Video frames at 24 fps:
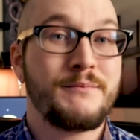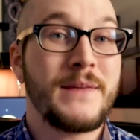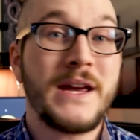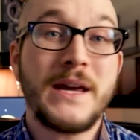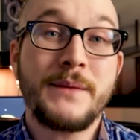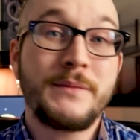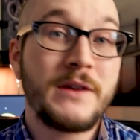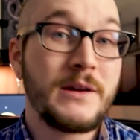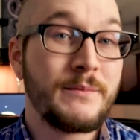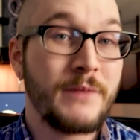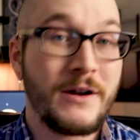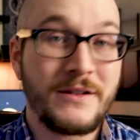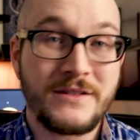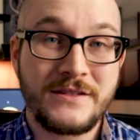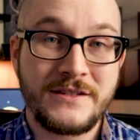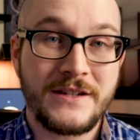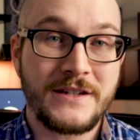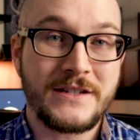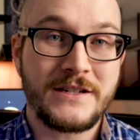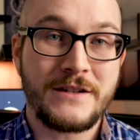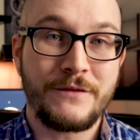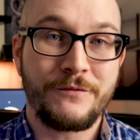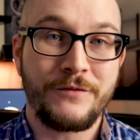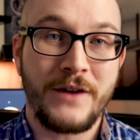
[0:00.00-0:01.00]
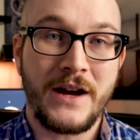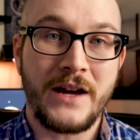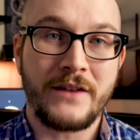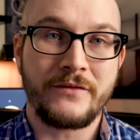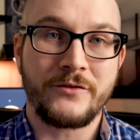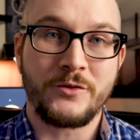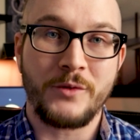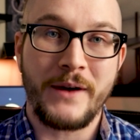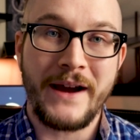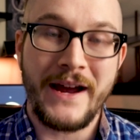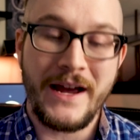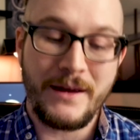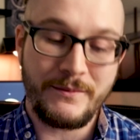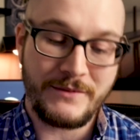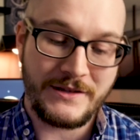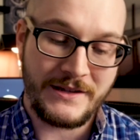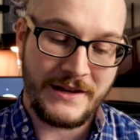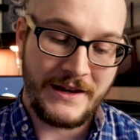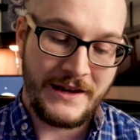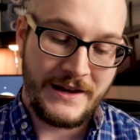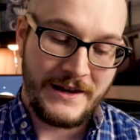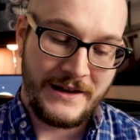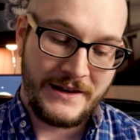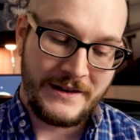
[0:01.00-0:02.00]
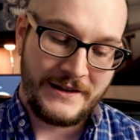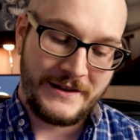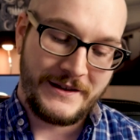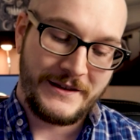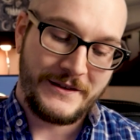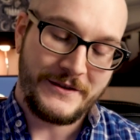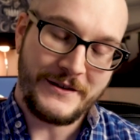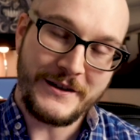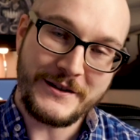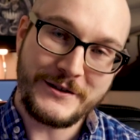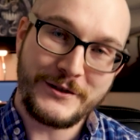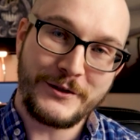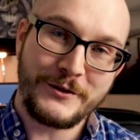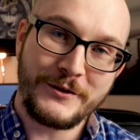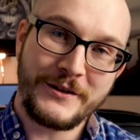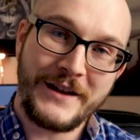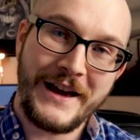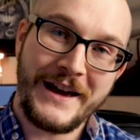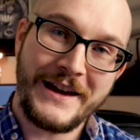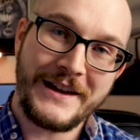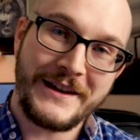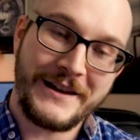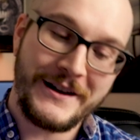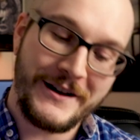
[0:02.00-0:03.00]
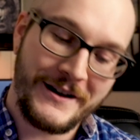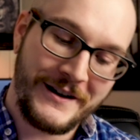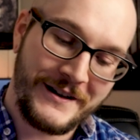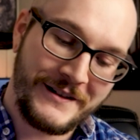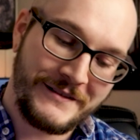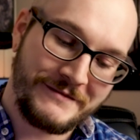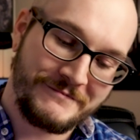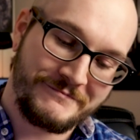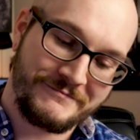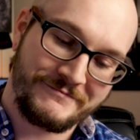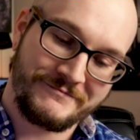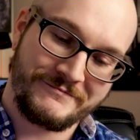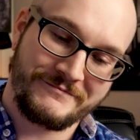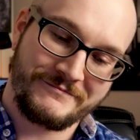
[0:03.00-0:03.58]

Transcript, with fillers: maybe about 65 grams. This little guy here,